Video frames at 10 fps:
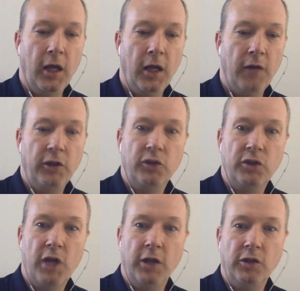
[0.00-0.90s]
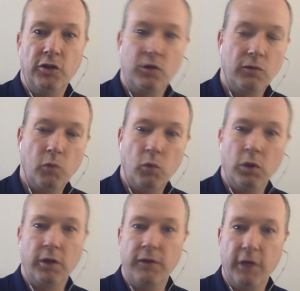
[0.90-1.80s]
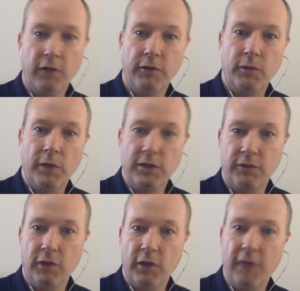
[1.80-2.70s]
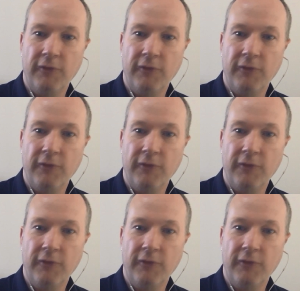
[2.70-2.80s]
you're done. You just sort of work there for the rest of your life.